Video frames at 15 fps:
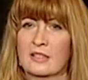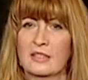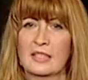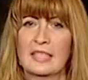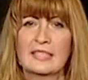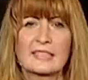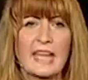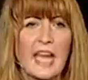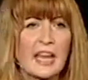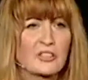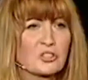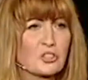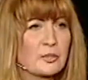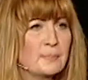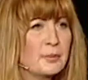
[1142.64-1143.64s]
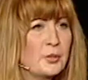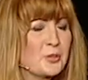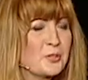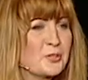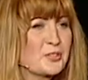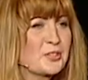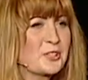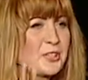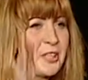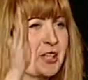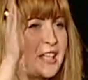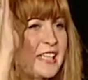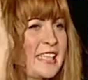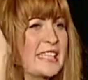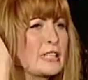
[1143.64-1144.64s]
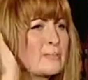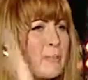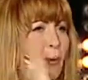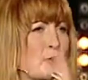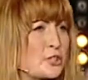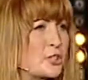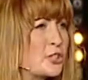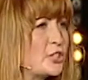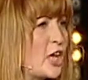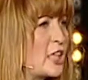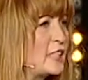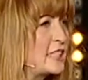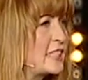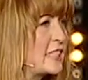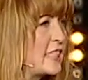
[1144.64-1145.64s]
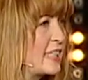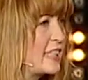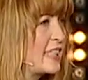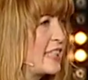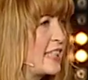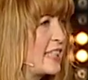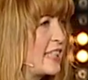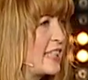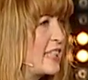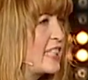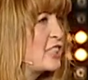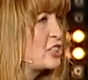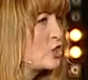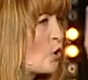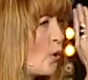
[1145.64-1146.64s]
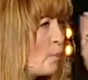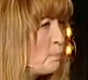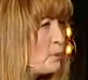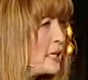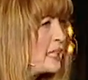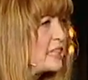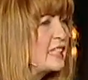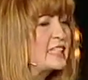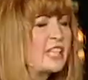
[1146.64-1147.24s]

His attributes, His personality is completely